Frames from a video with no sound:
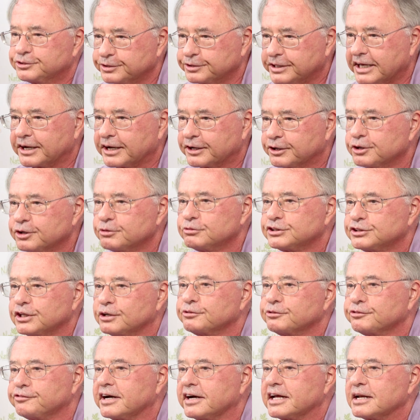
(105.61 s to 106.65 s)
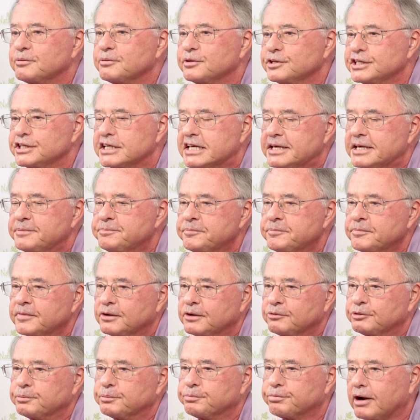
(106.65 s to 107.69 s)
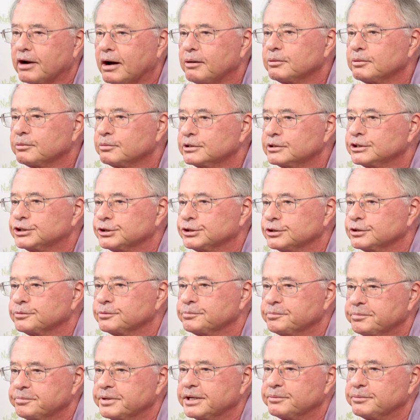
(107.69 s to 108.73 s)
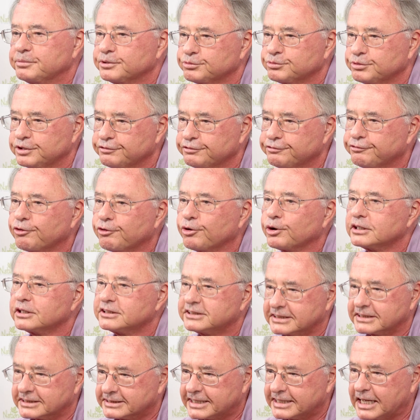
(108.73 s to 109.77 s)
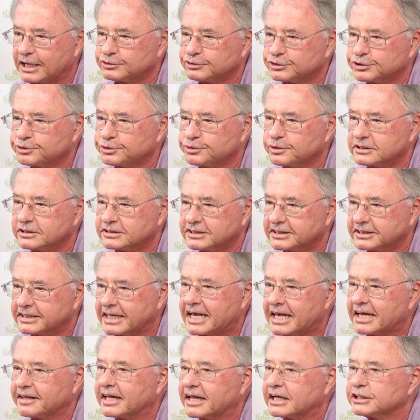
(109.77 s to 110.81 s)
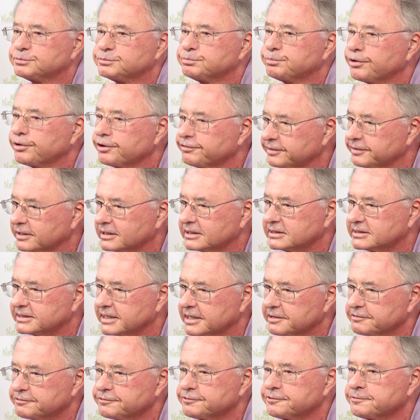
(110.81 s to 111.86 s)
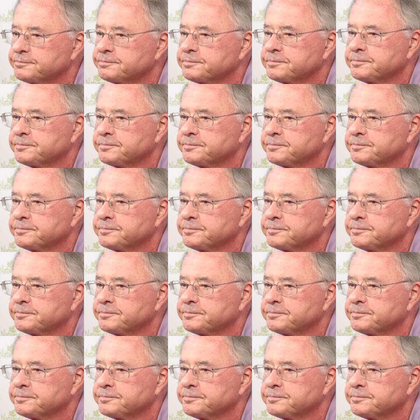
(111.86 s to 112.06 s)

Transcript: To get a good result with vitamin D, we probably should be between four and 6,000 units a day, and that's perfectly safe.